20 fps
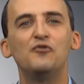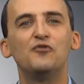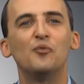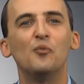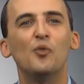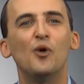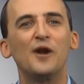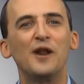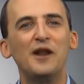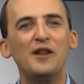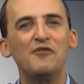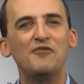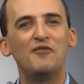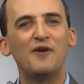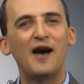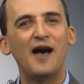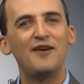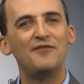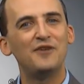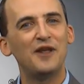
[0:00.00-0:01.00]
you from
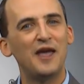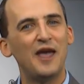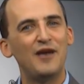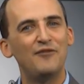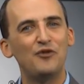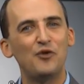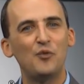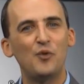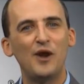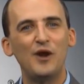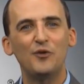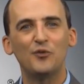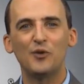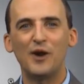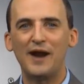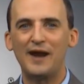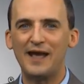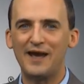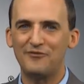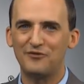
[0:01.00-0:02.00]
185 to heavyweight
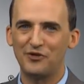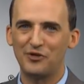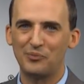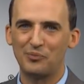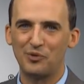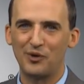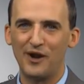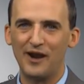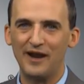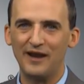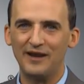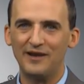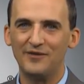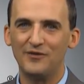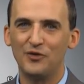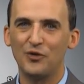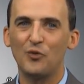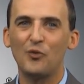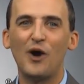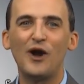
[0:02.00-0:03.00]
right after the
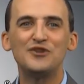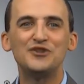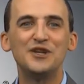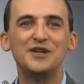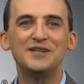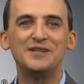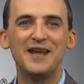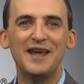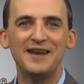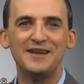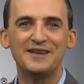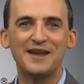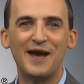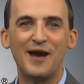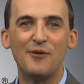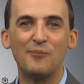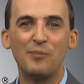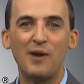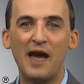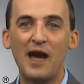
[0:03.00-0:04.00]
break. You're watching
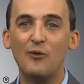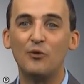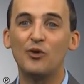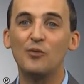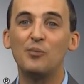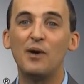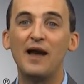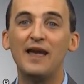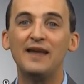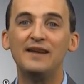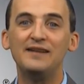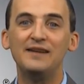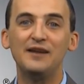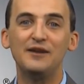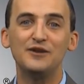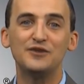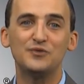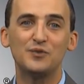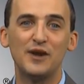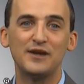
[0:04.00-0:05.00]
Takedown, powered by
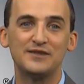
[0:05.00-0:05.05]
Adidas